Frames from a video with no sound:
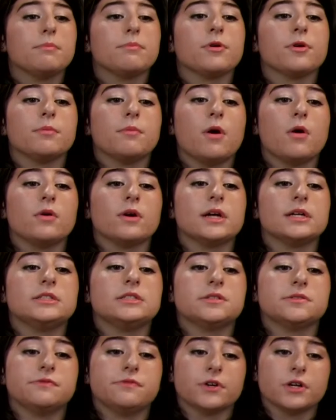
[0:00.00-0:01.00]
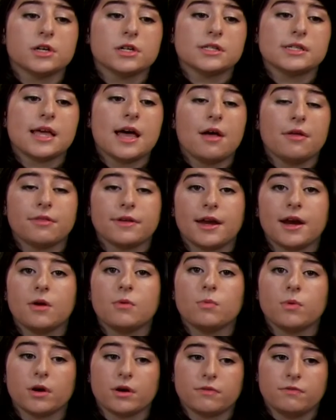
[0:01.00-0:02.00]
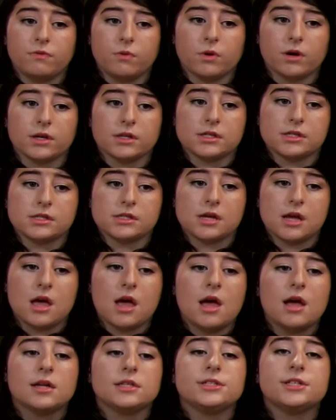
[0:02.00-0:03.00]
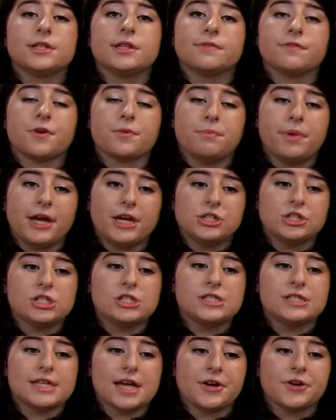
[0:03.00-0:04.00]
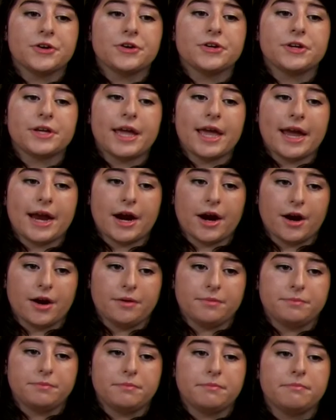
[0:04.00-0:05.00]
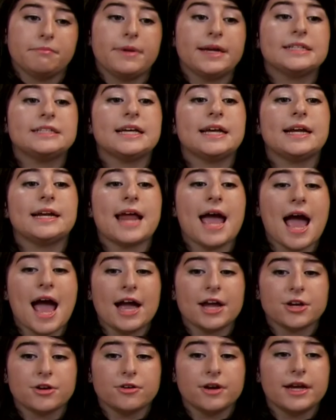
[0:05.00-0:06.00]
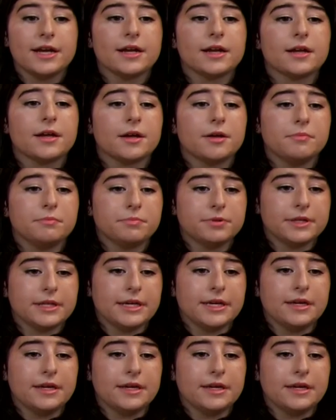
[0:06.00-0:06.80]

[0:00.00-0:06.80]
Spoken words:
promote a diverse healthcare workforce, deliver patient-centered care, maintain accurate and